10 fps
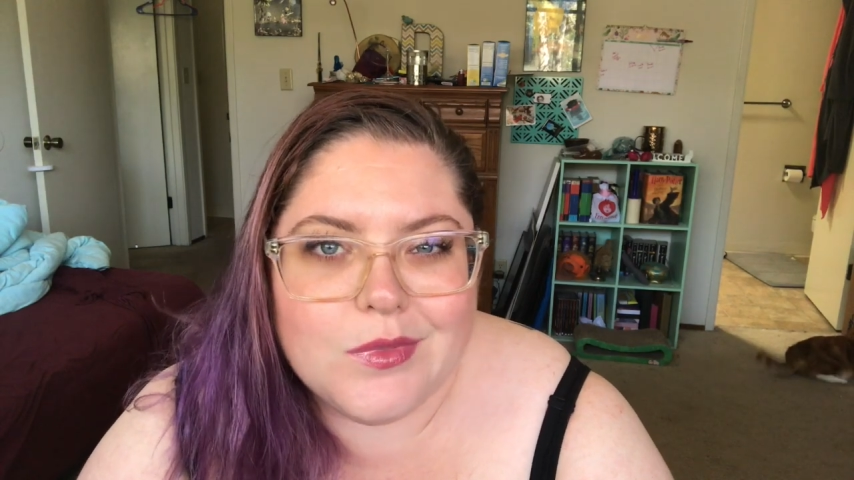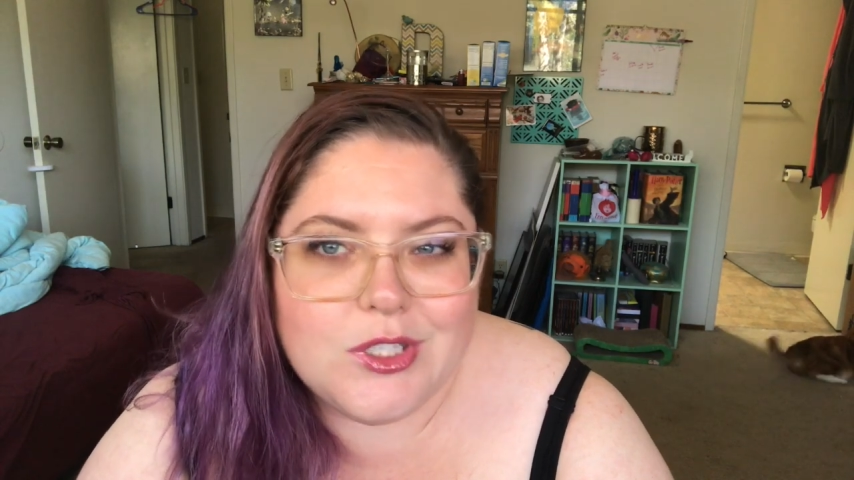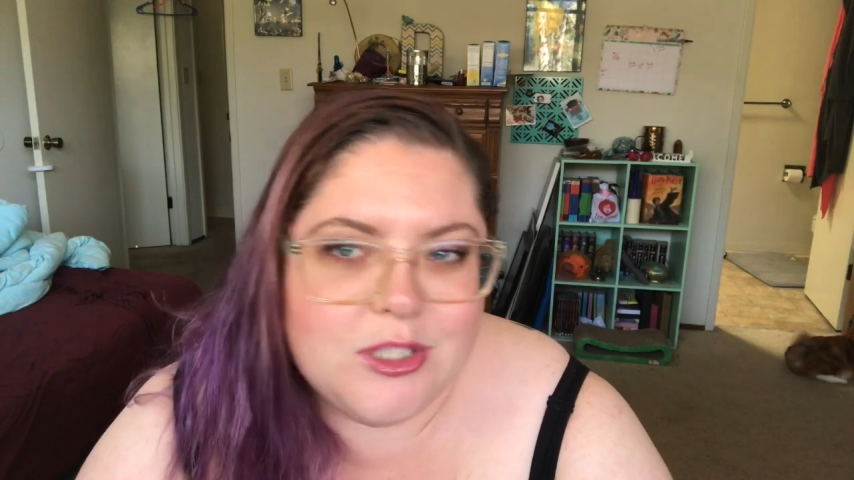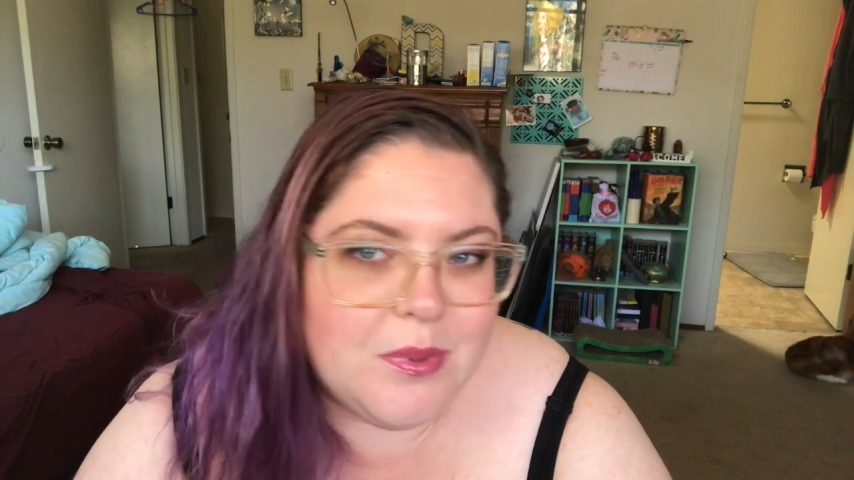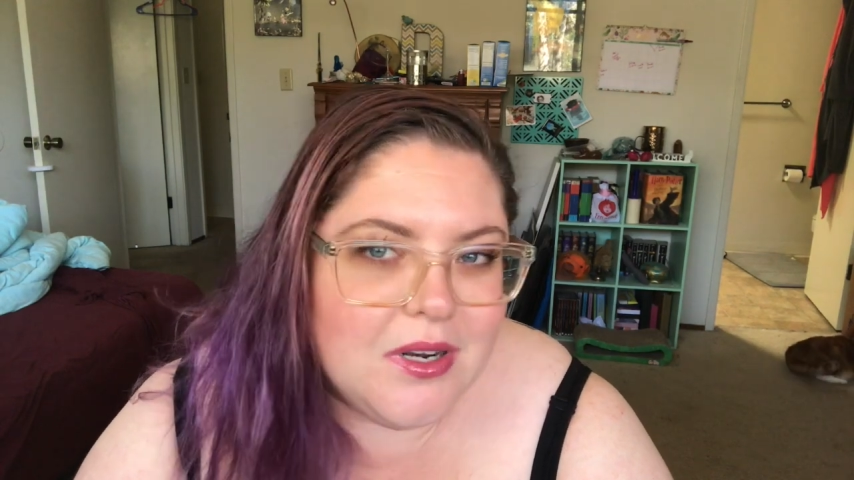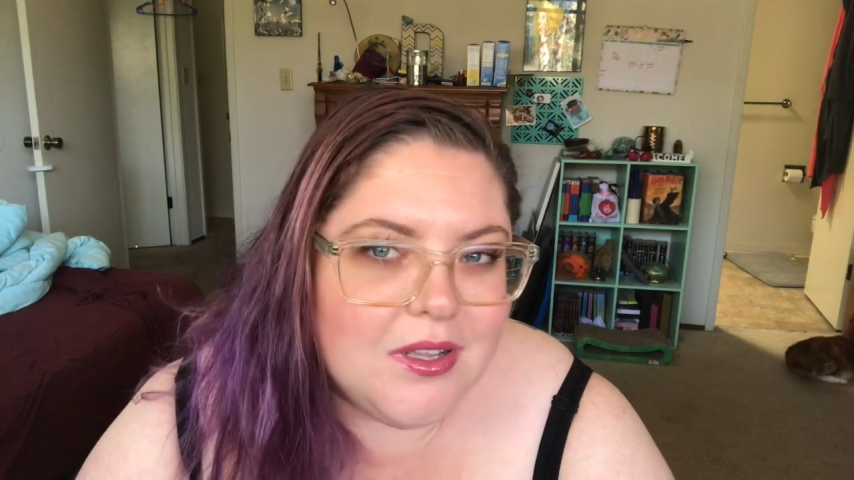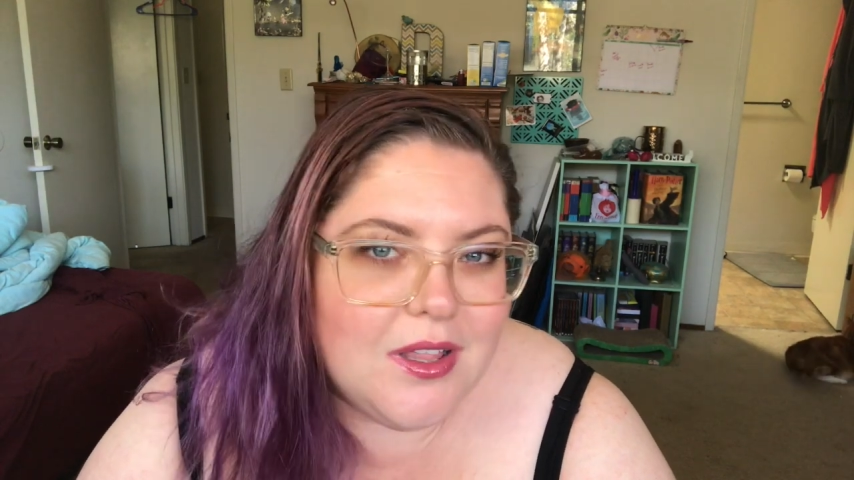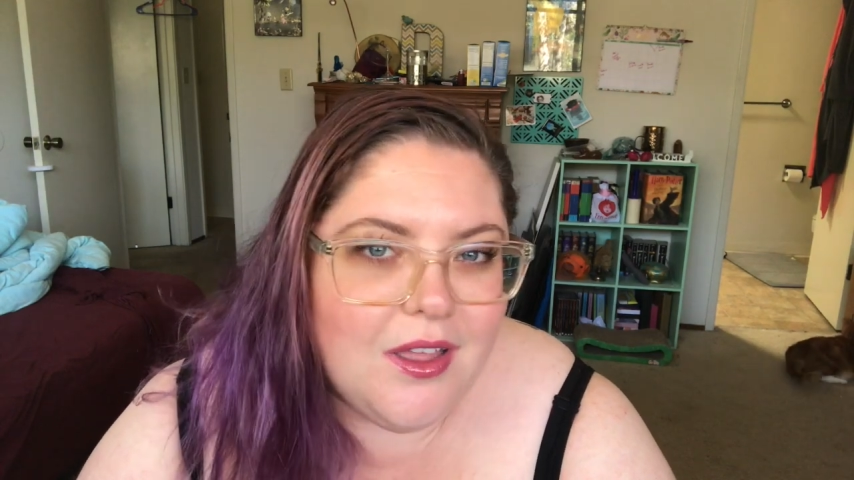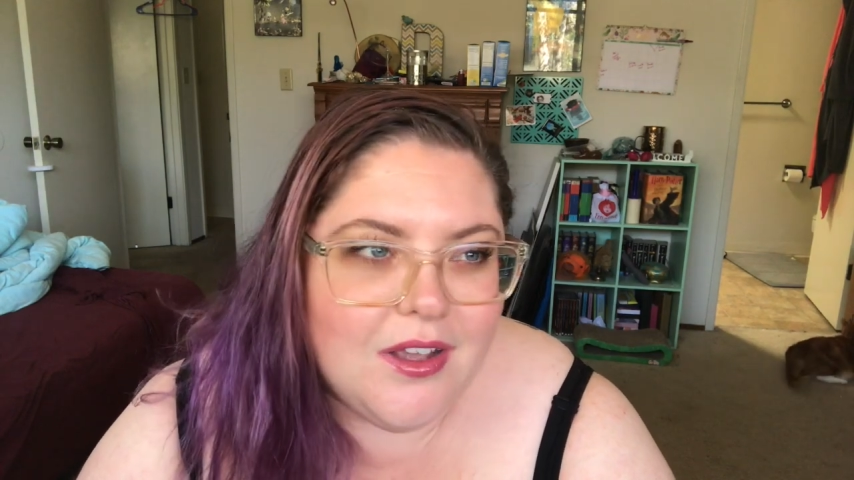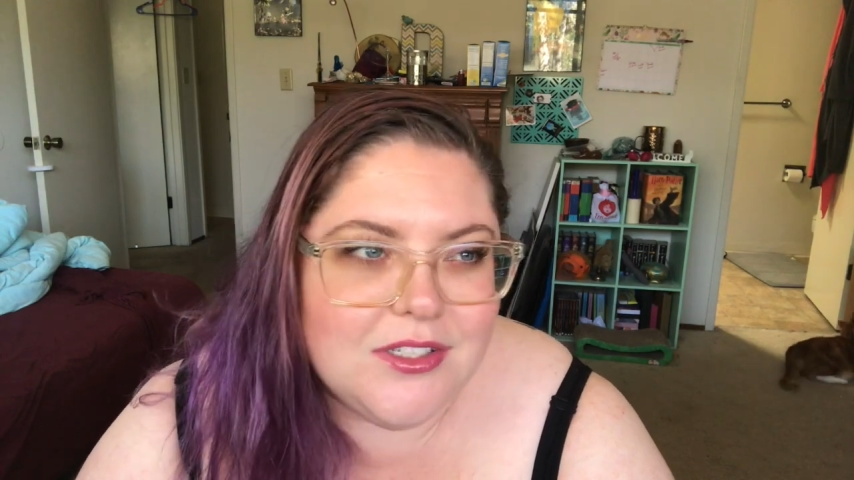she's been in the
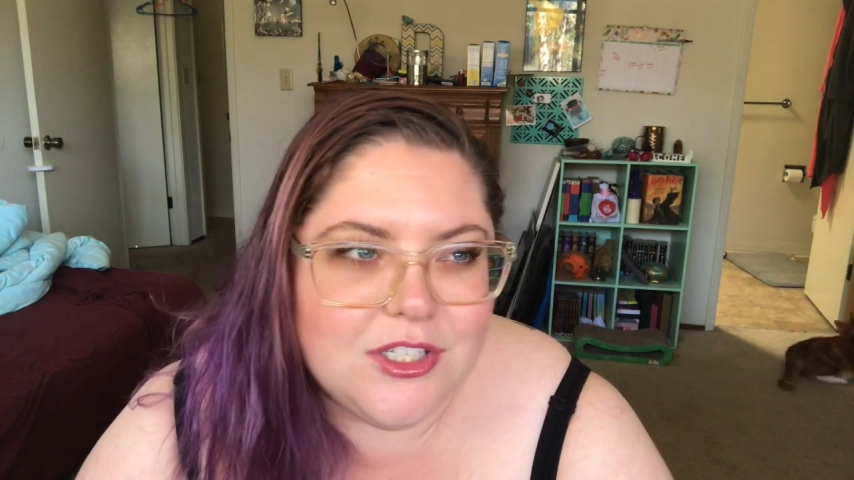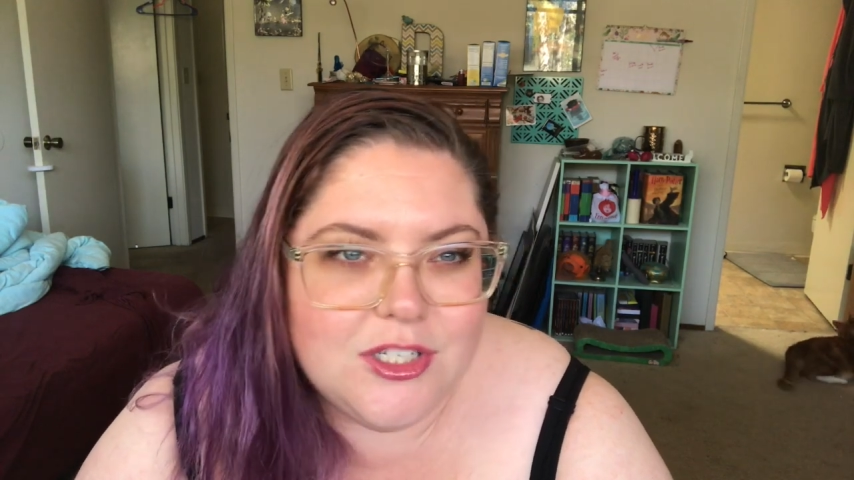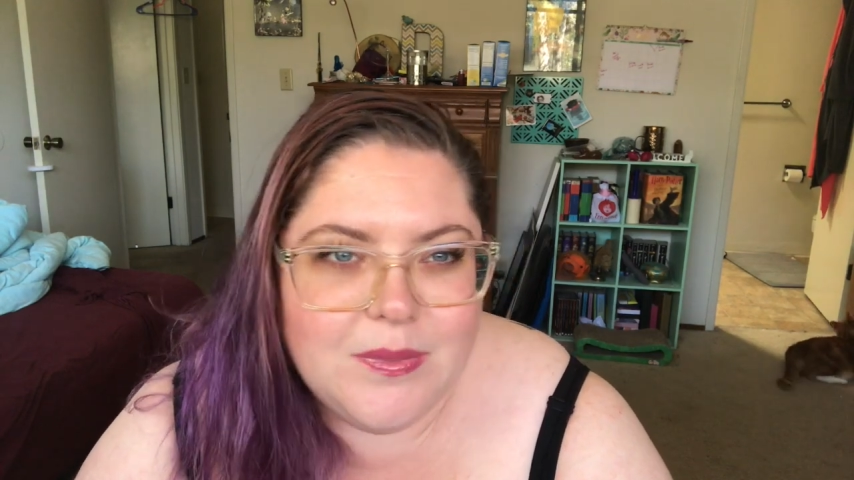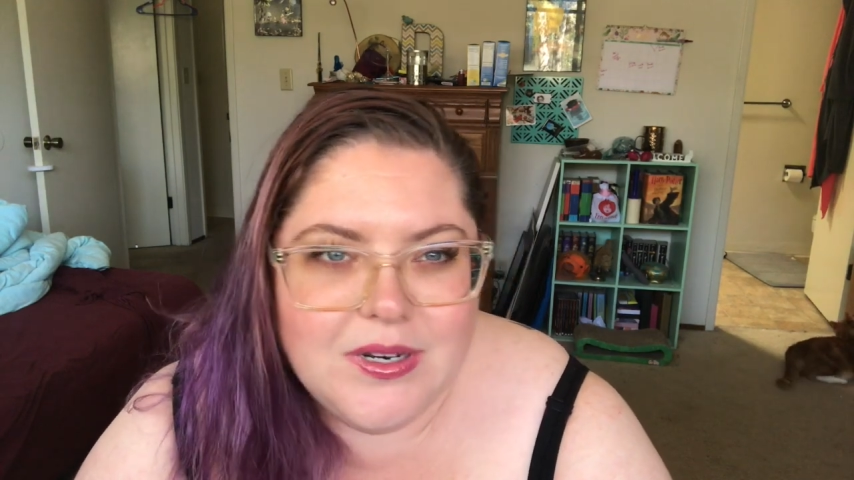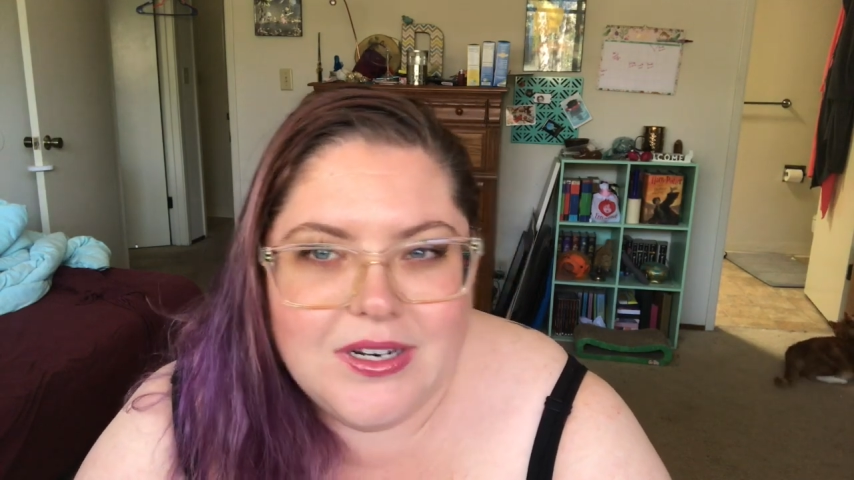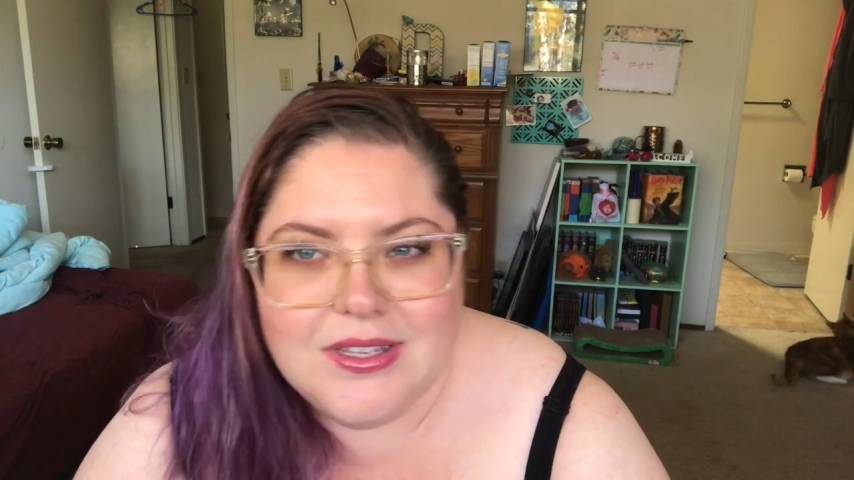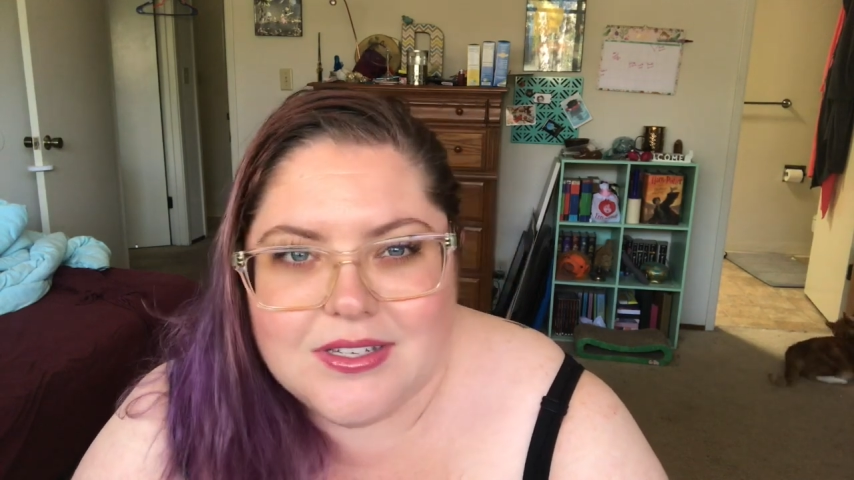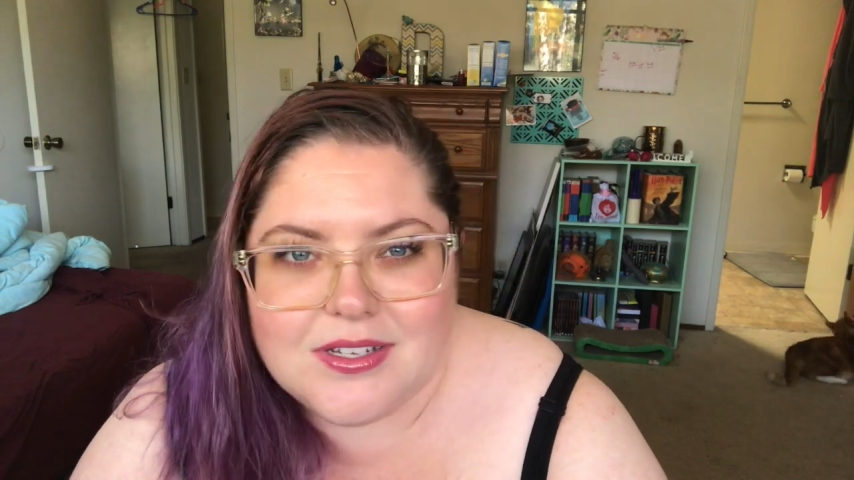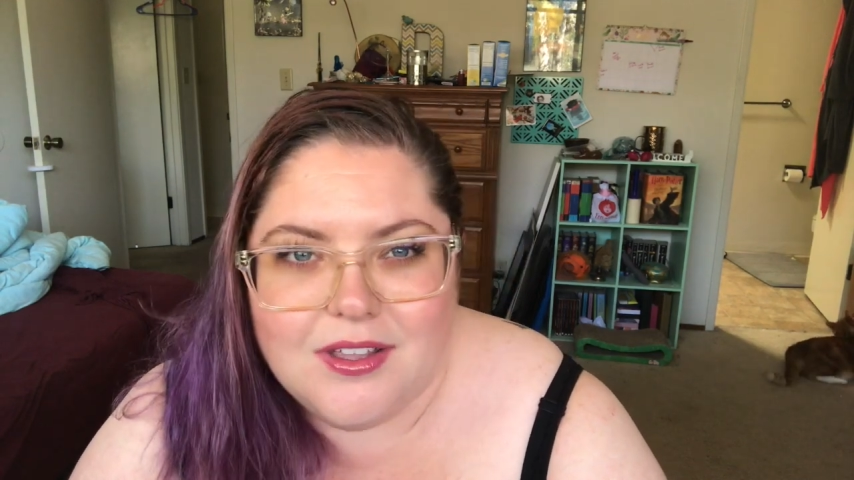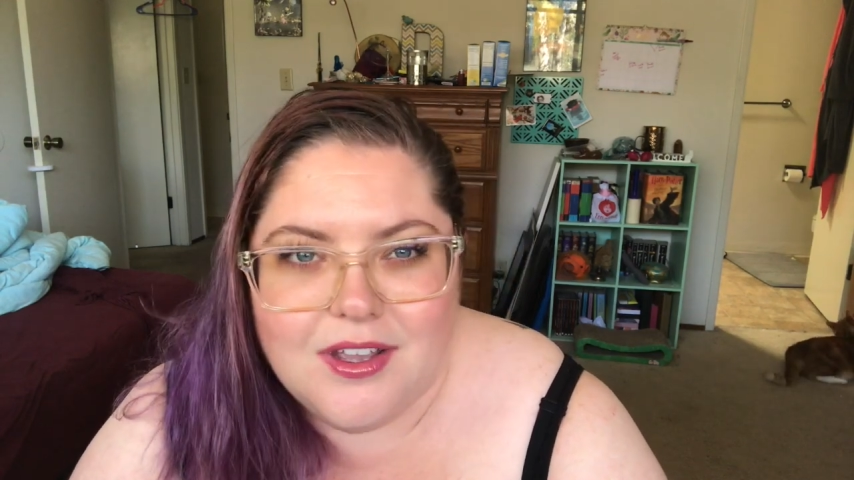closet. She's been in
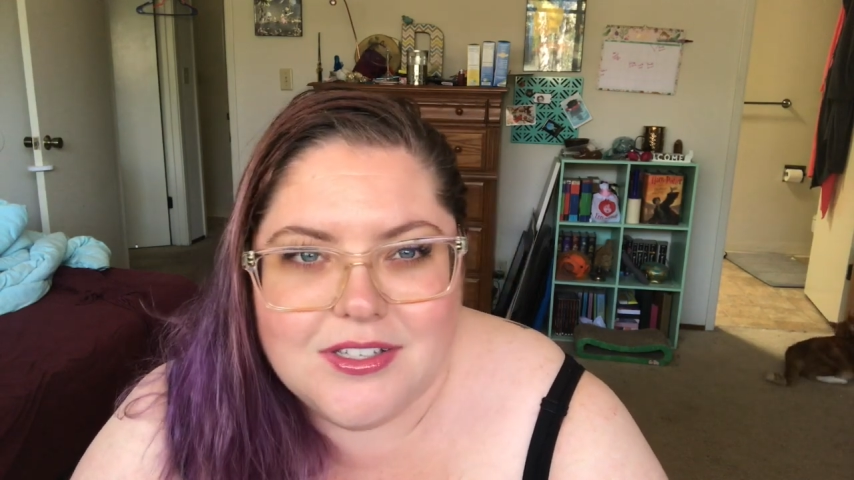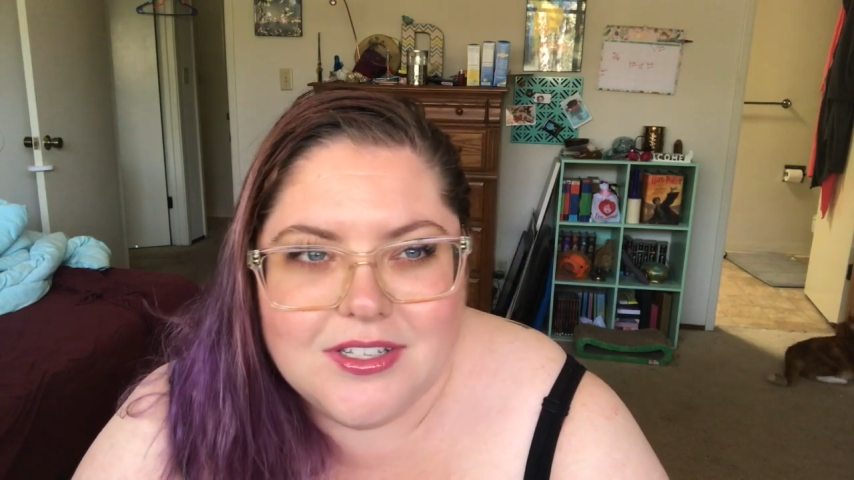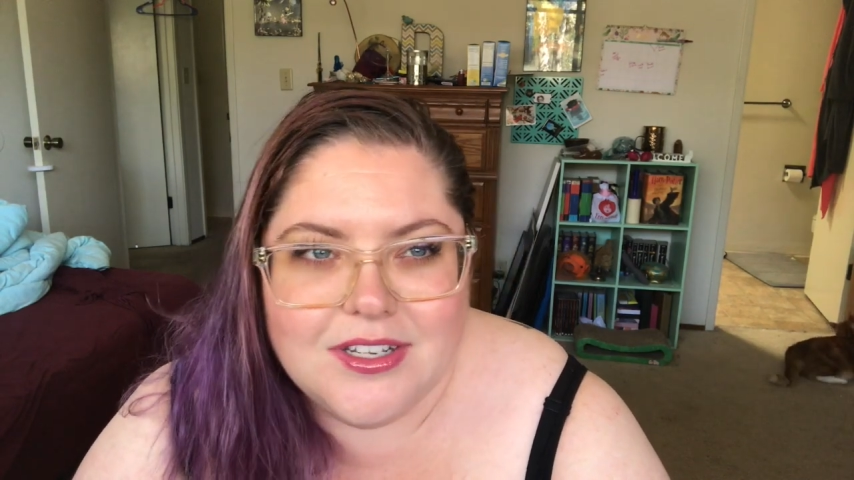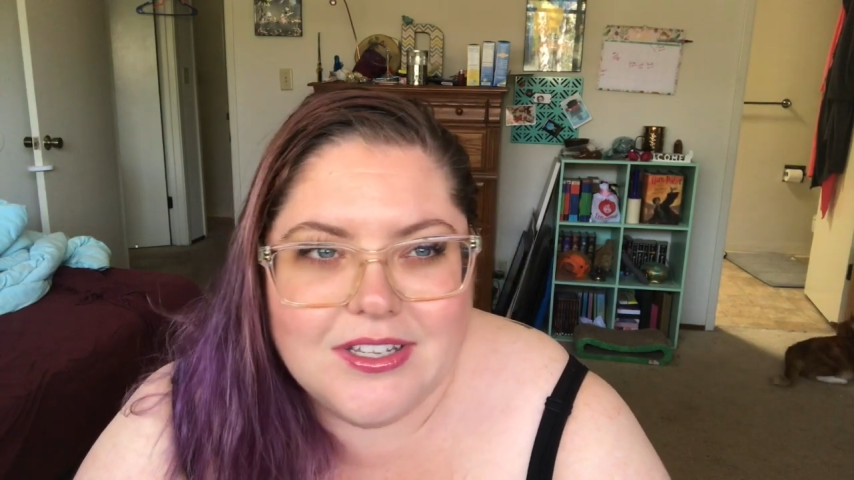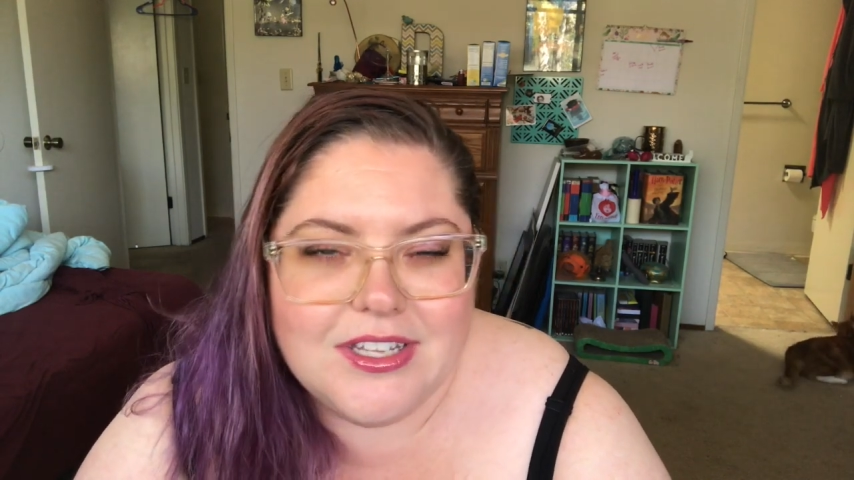this closet.